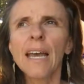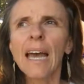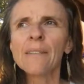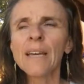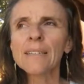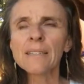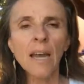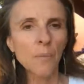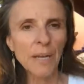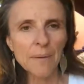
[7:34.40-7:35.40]
And that's
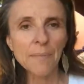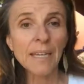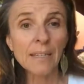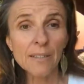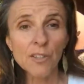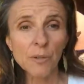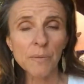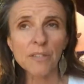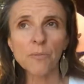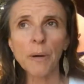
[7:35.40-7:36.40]
not what I mean in
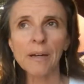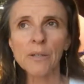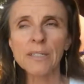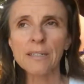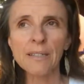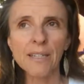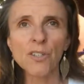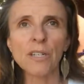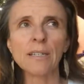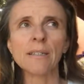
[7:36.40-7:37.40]
terms of
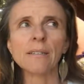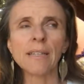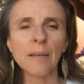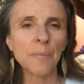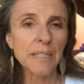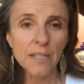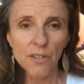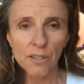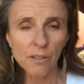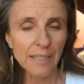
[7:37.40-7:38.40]
prioritization, like
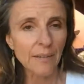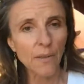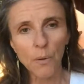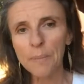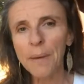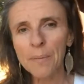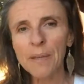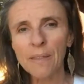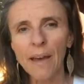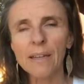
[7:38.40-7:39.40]
materially, though it may
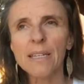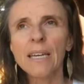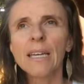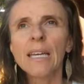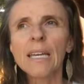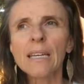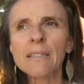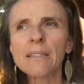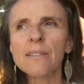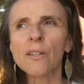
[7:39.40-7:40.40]
be that.
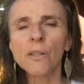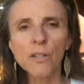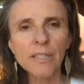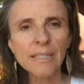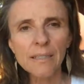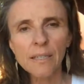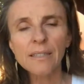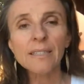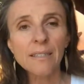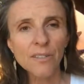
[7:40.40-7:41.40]
It's learning to
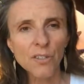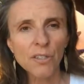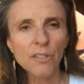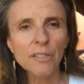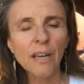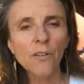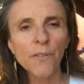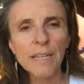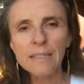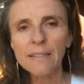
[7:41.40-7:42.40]
listen to yourself
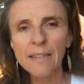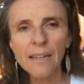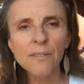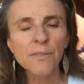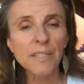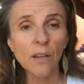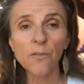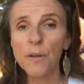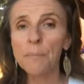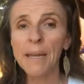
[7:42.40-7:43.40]
instead of
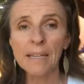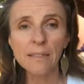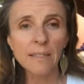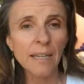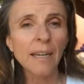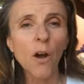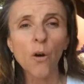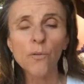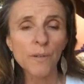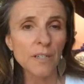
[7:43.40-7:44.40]
self-abandoning
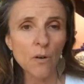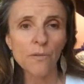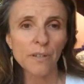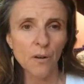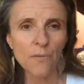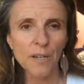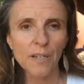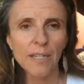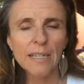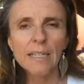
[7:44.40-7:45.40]
over and over and
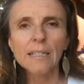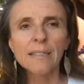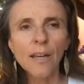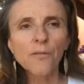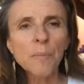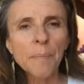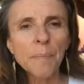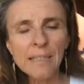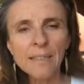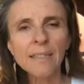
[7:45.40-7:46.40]
over.
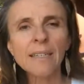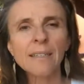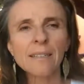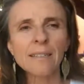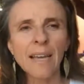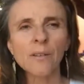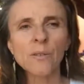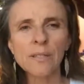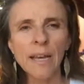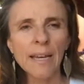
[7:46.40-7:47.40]
Self-abandoning
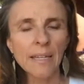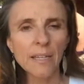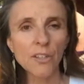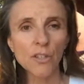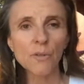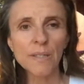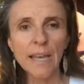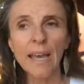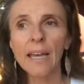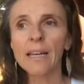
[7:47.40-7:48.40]
sounds like you
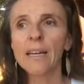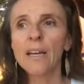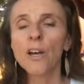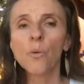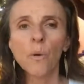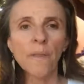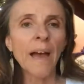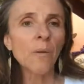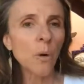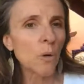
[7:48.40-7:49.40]
saying, well,
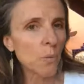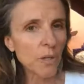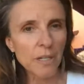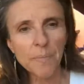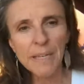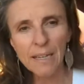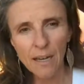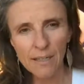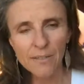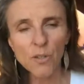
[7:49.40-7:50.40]
that won't work
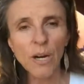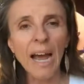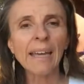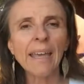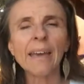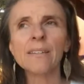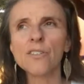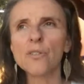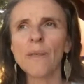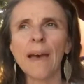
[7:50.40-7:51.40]
because, or I can't
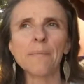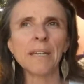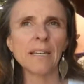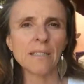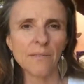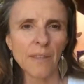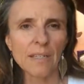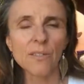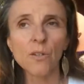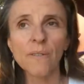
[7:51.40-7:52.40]
do that because of
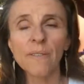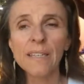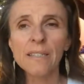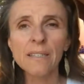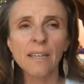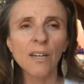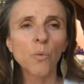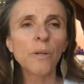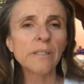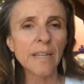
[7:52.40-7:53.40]
this, or this
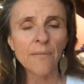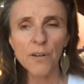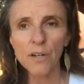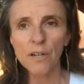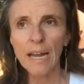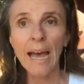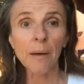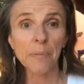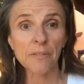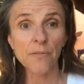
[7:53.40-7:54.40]
will never
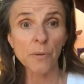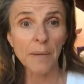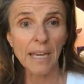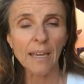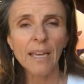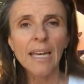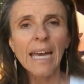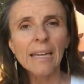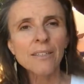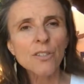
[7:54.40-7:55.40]
happen for me.
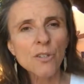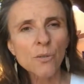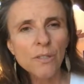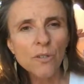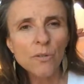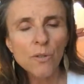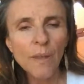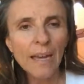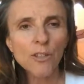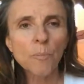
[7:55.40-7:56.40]
And as soon as you do
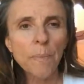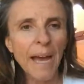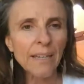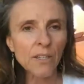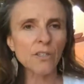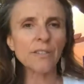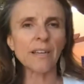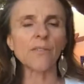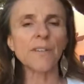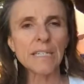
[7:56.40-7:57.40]
that, you back
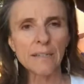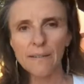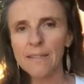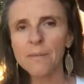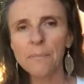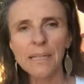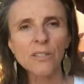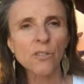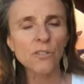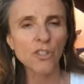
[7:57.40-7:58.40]
yourself into this
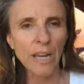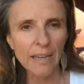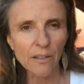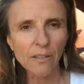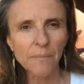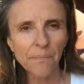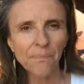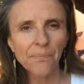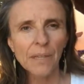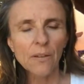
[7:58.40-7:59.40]
mental jail,
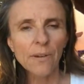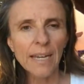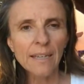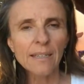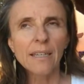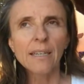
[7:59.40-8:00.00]
right?